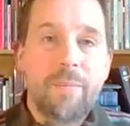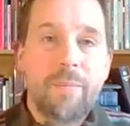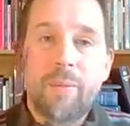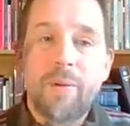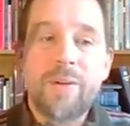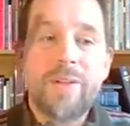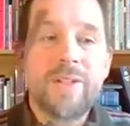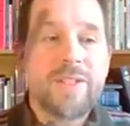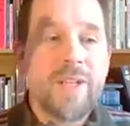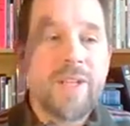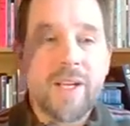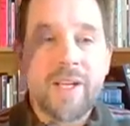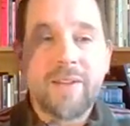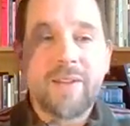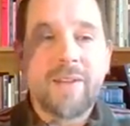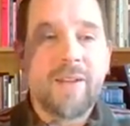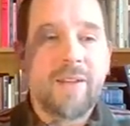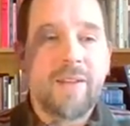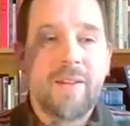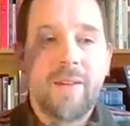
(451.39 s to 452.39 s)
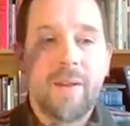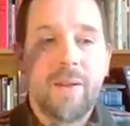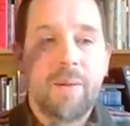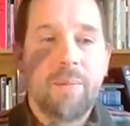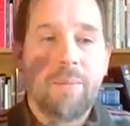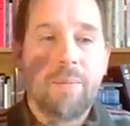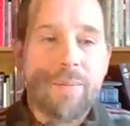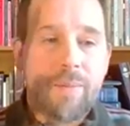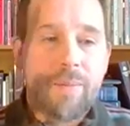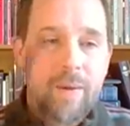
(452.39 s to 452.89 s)
protecting
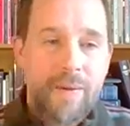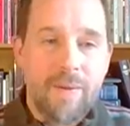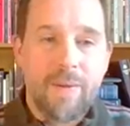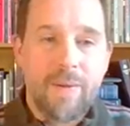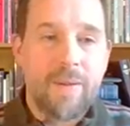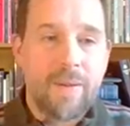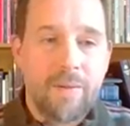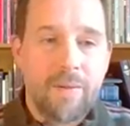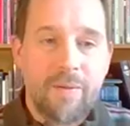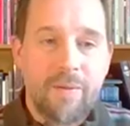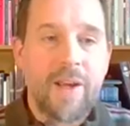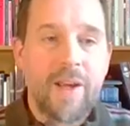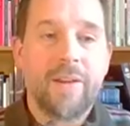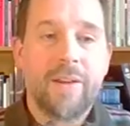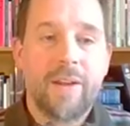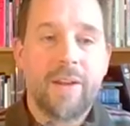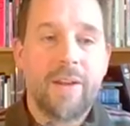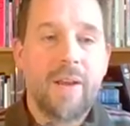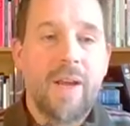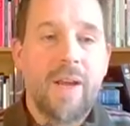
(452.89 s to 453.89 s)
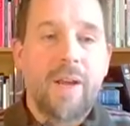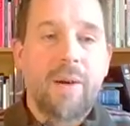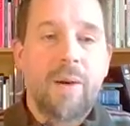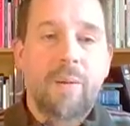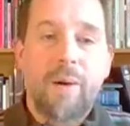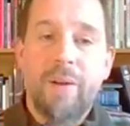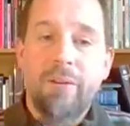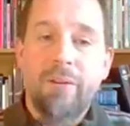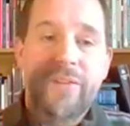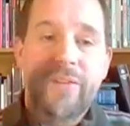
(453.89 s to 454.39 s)
them in the valley
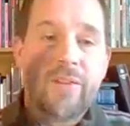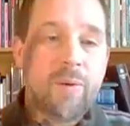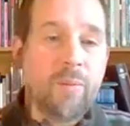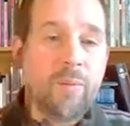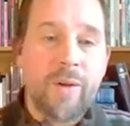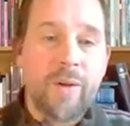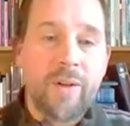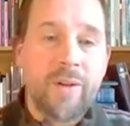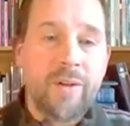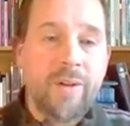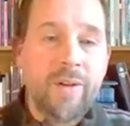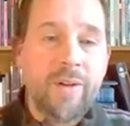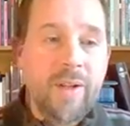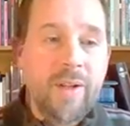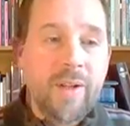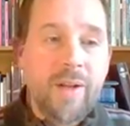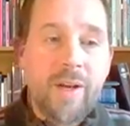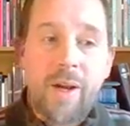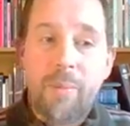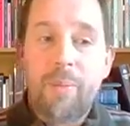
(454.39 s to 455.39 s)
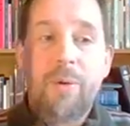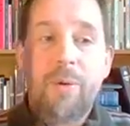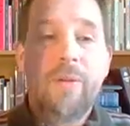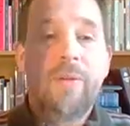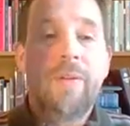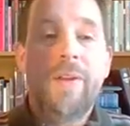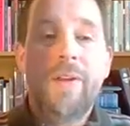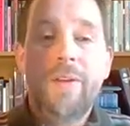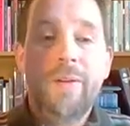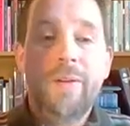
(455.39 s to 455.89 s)
while someone up on
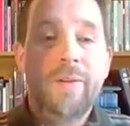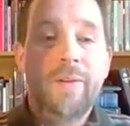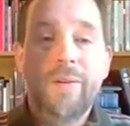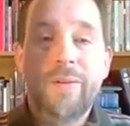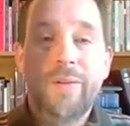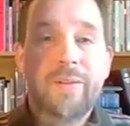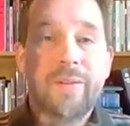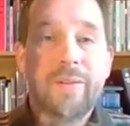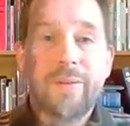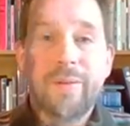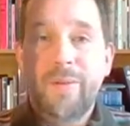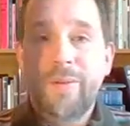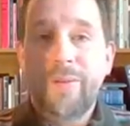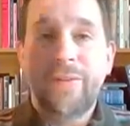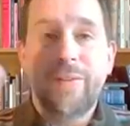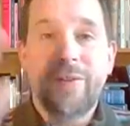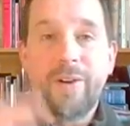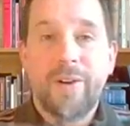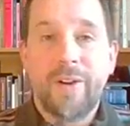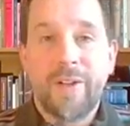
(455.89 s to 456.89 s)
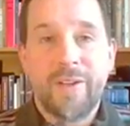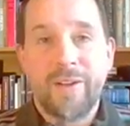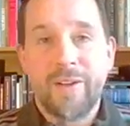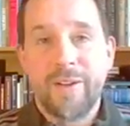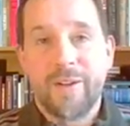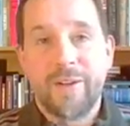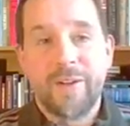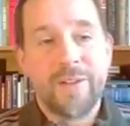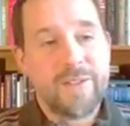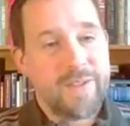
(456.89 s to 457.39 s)
the hills was trying to
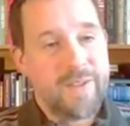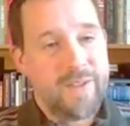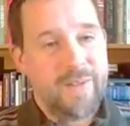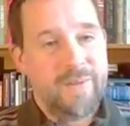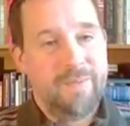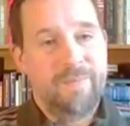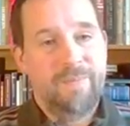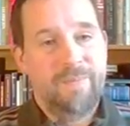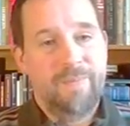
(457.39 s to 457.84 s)
curse them.